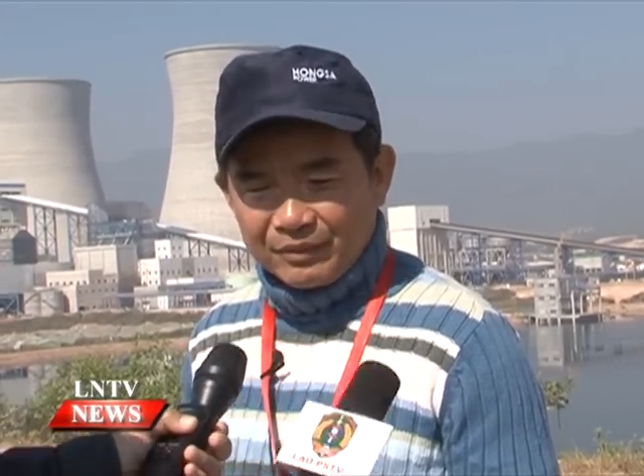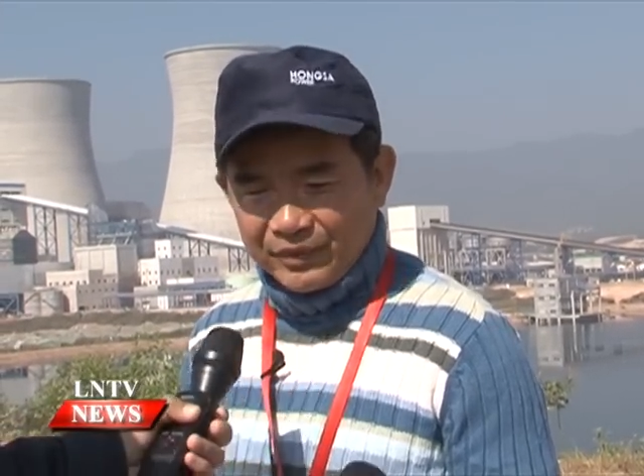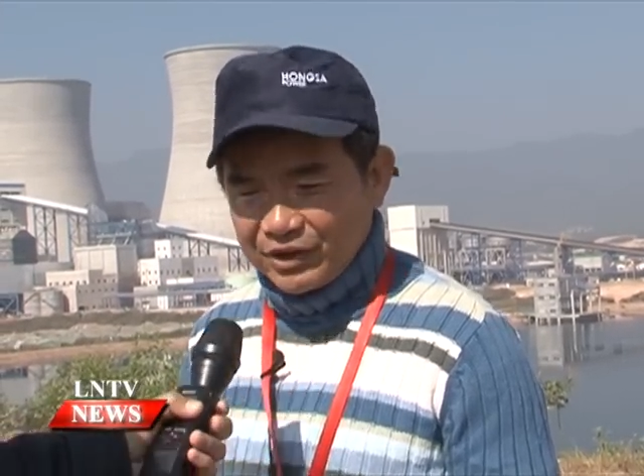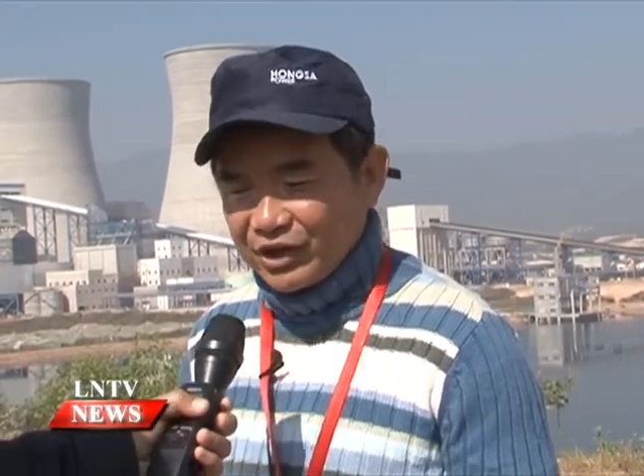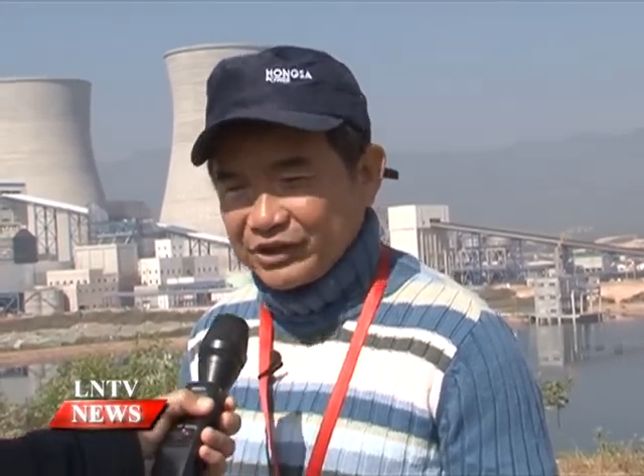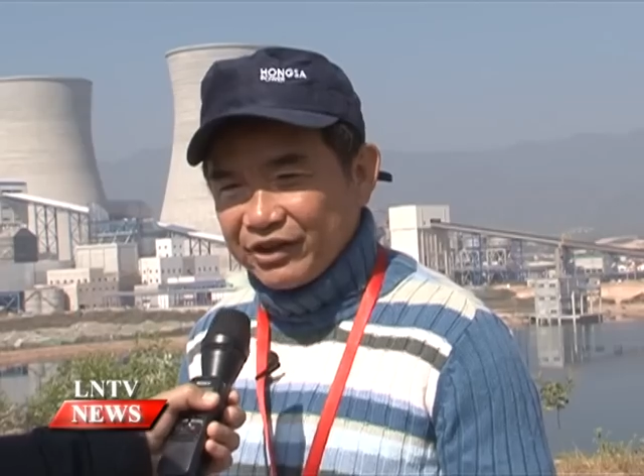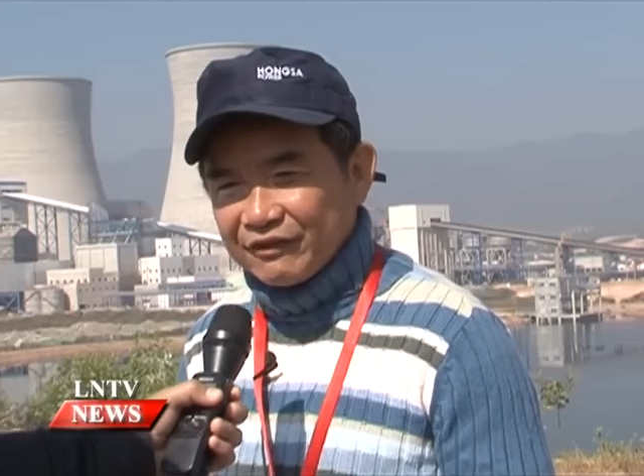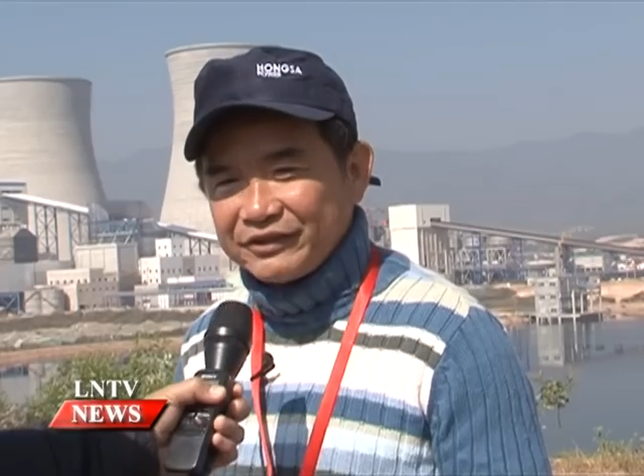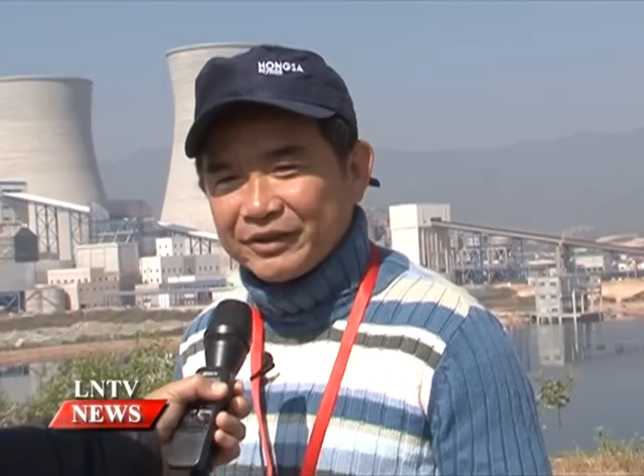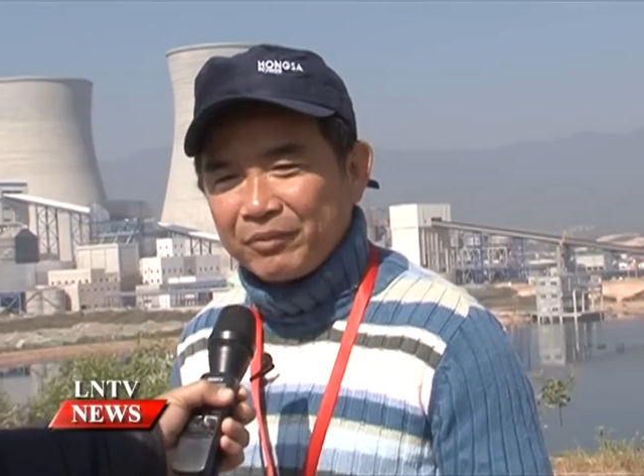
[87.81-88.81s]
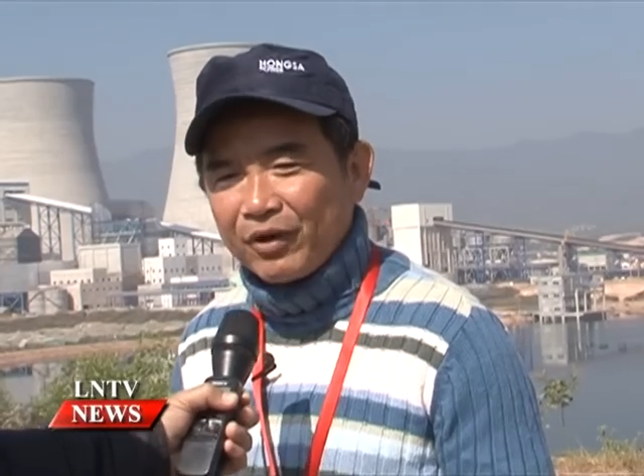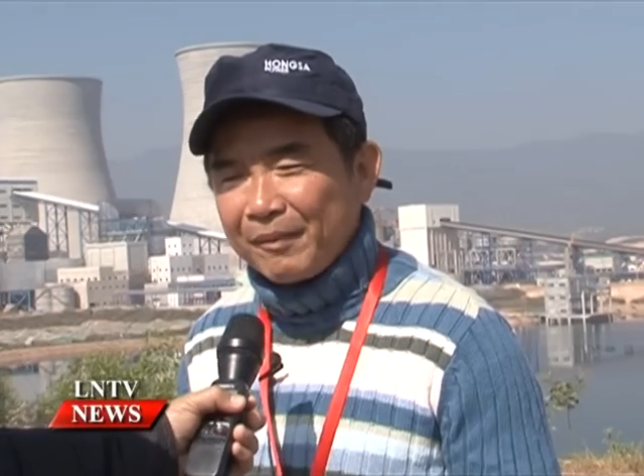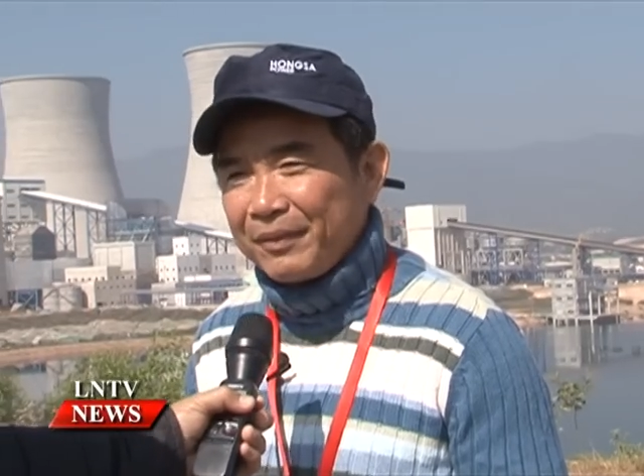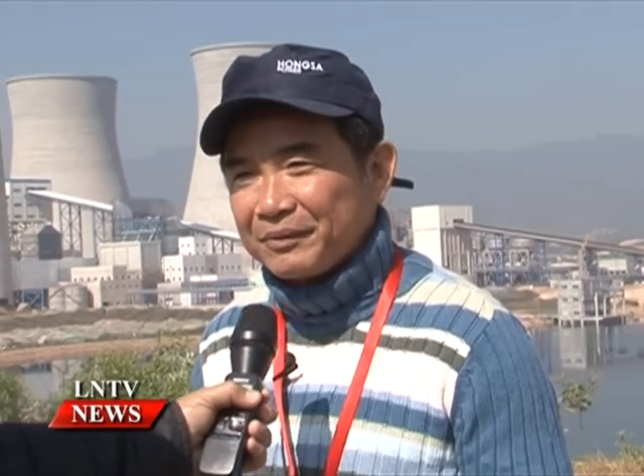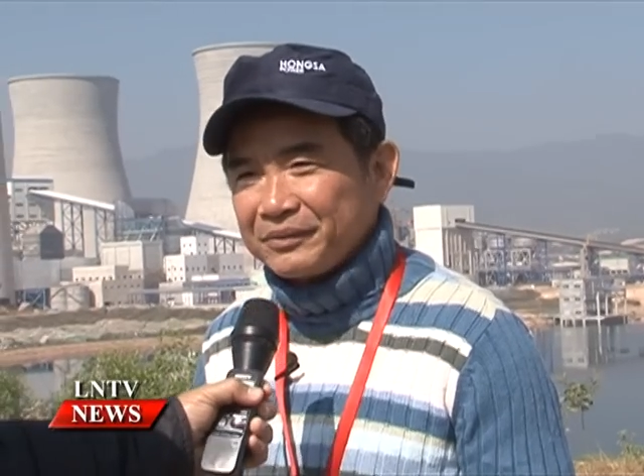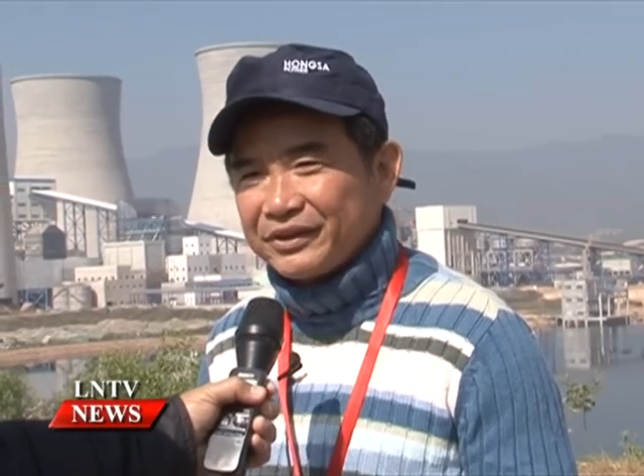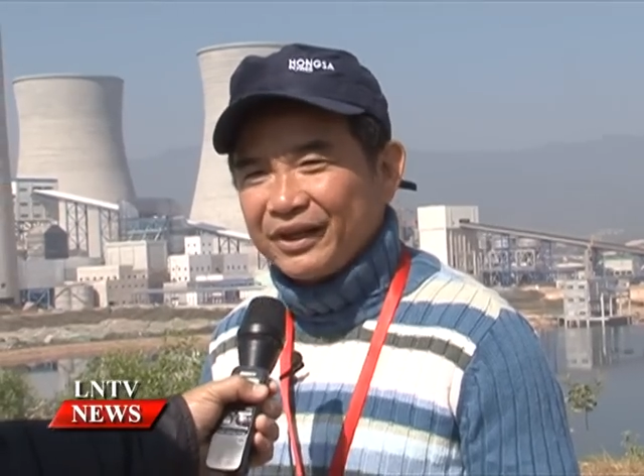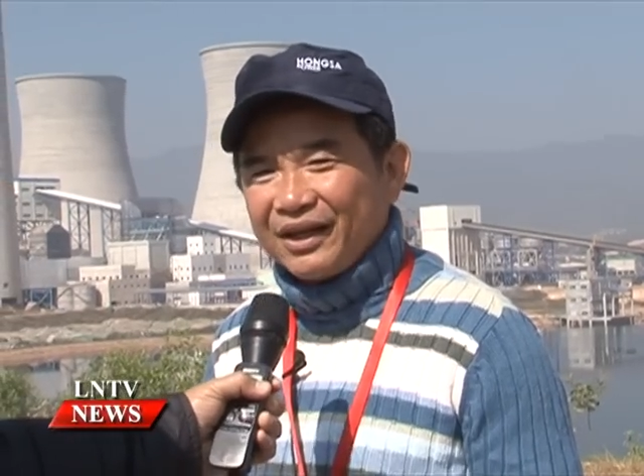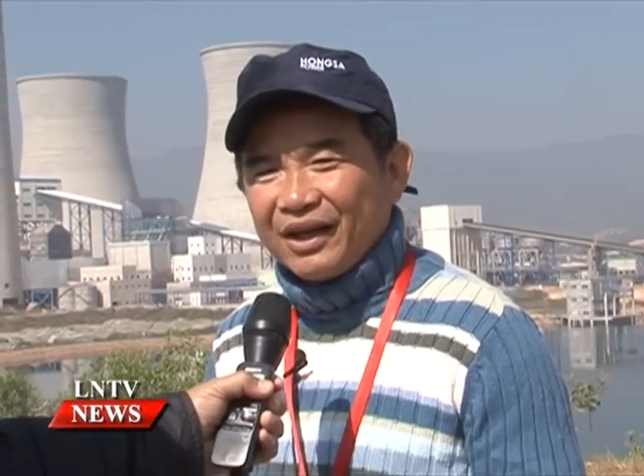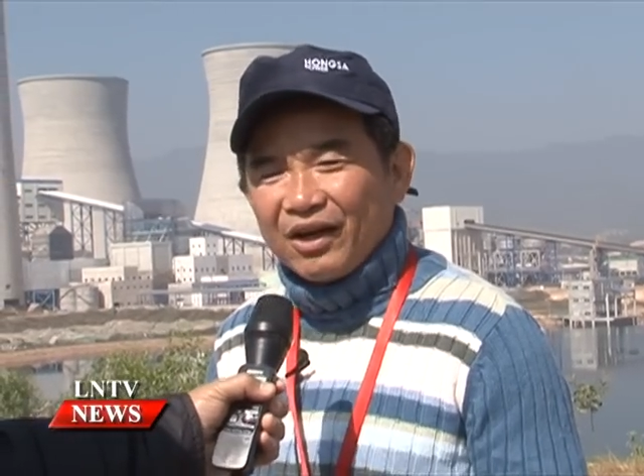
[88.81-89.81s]
because of some problems
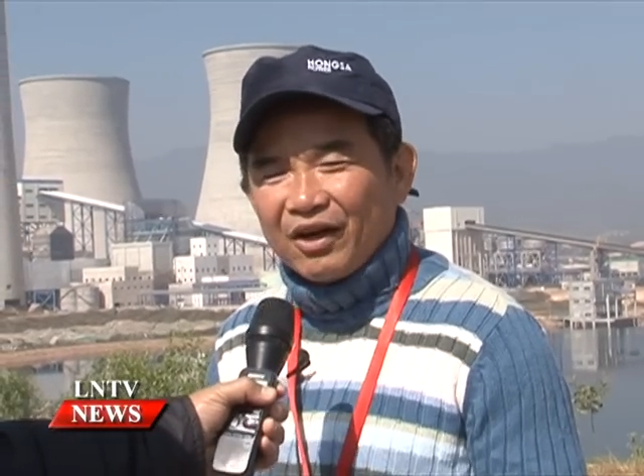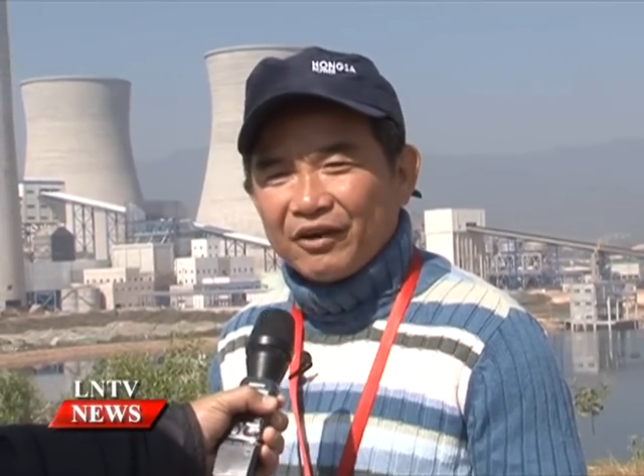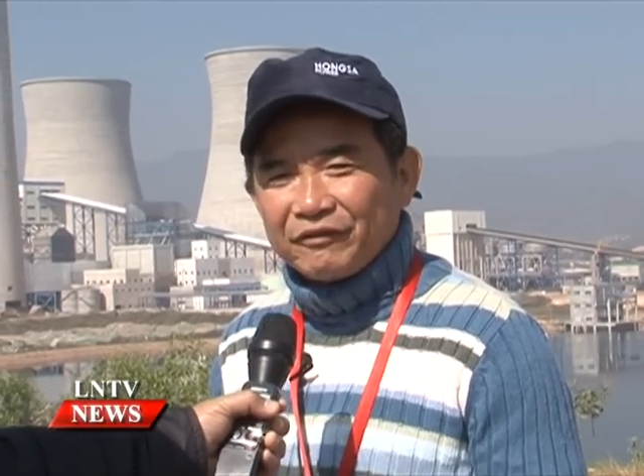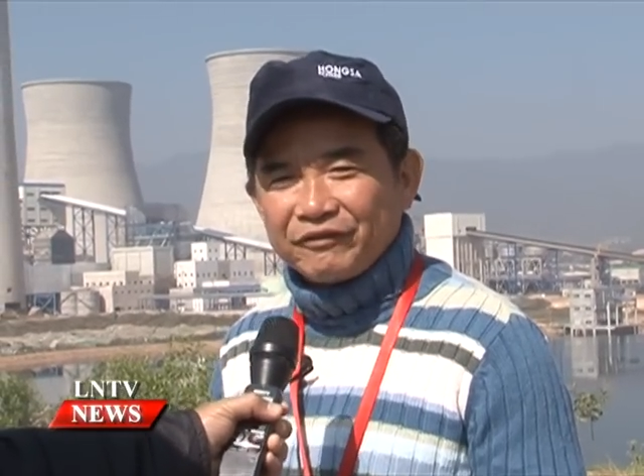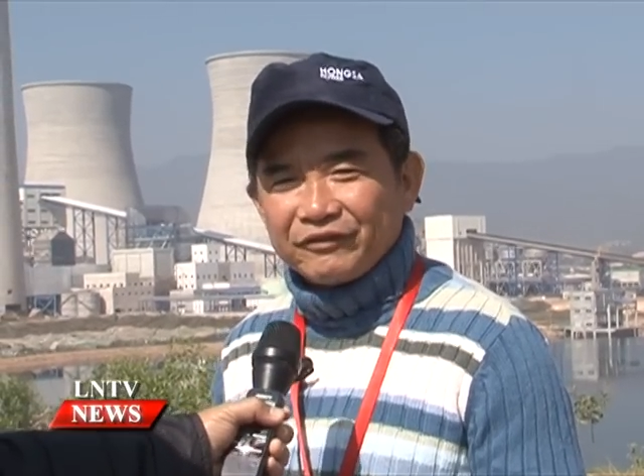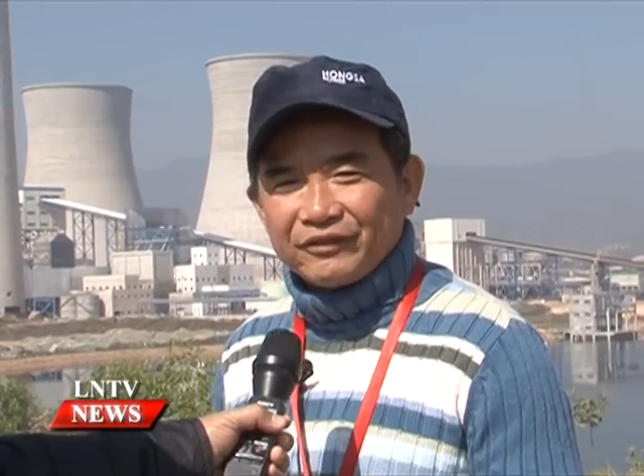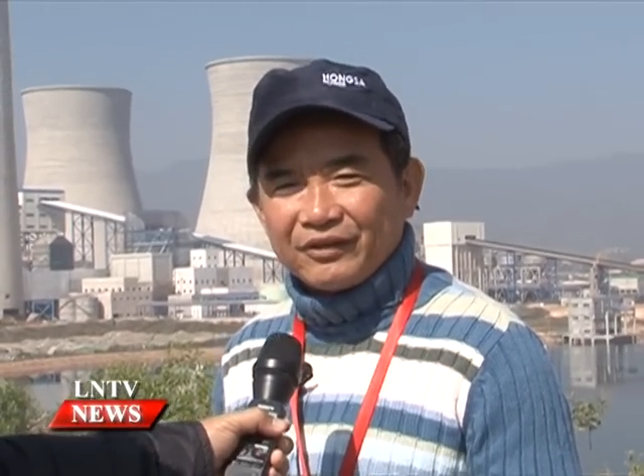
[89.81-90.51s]
of